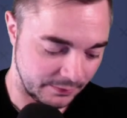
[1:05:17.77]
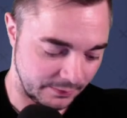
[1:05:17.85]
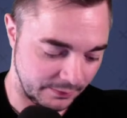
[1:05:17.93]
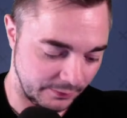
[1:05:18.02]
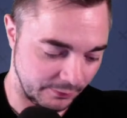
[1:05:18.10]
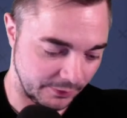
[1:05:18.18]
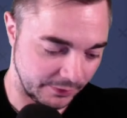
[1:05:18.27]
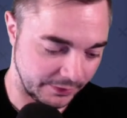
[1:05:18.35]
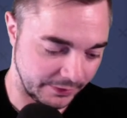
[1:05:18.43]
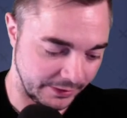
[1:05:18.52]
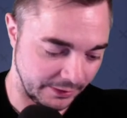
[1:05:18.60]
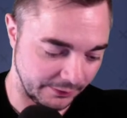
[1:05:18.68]
You want to
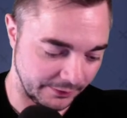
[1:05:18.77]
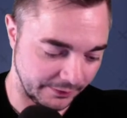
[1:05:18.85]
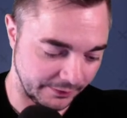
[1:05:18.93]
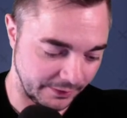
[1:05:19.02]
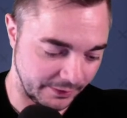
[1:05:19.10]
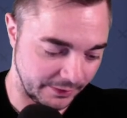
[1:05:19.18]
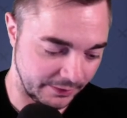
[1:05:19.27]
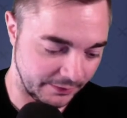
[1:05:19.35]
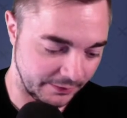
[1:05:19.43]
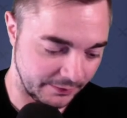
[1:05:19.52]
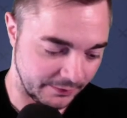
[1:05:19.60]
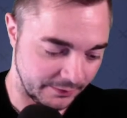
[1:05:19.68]
clean out this guy.
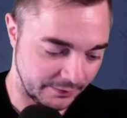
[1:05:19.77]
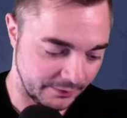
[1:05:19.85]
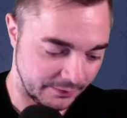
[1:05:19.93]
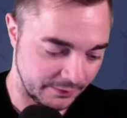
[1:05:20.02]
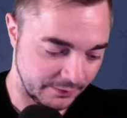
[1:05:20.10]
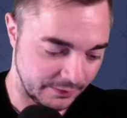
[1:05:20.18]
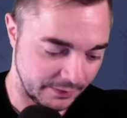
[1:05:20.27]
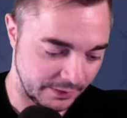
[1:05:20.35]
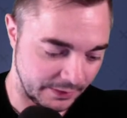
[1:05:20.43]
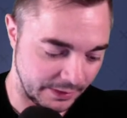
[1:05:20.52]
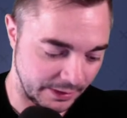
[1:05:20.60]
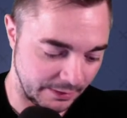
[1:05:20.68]

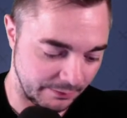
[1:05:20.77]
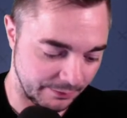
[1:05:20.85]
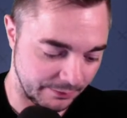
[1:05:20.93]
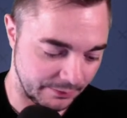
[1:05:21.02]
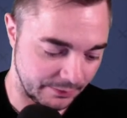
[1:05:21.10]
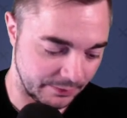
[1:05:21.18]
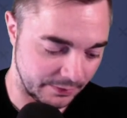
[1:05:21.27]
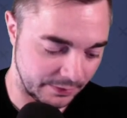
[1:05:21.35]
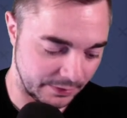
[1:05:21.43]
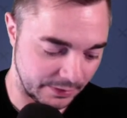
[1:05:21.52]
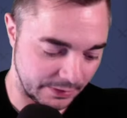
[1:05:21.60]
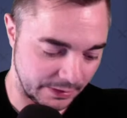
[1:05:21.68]
Yep.
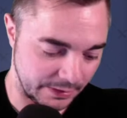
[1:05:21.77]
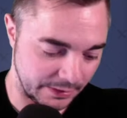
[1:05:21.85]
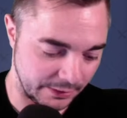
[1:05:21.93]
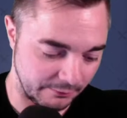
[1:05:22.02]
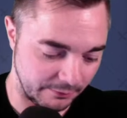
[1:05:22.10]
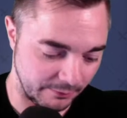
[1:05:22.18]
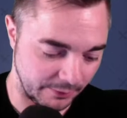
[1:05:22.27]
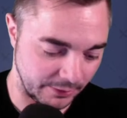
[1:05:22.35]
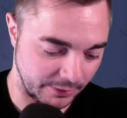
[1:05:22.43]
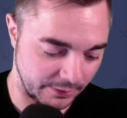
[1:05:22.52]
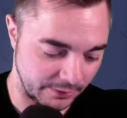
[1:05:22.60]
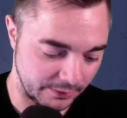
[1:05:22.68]
And then we want
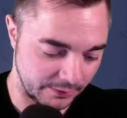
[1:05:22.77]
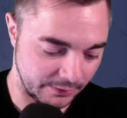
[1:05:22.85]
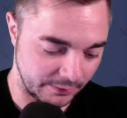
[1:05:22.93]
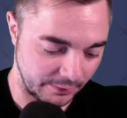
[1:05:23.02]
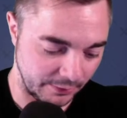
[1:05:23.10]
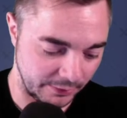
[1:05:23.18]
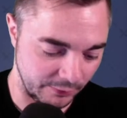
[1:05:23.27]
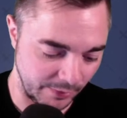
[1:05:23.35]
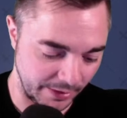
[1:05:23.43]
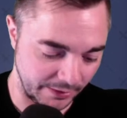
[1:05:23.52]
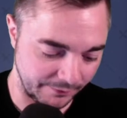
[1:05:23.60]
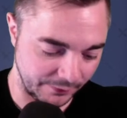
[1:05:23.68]
to... Oh, you
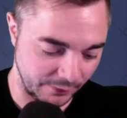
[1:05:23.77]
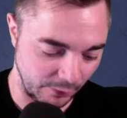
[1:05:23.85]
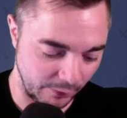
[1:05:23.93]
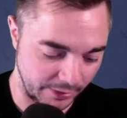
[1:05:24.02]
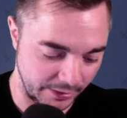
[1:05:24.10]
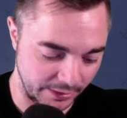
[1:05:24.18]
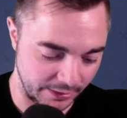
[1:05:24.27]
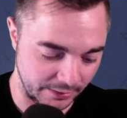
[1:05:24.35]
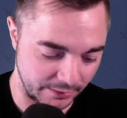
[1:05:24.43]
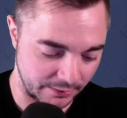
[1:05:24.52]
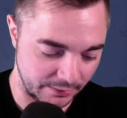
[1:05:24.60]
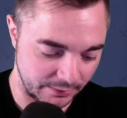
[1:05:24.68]
might have to go here.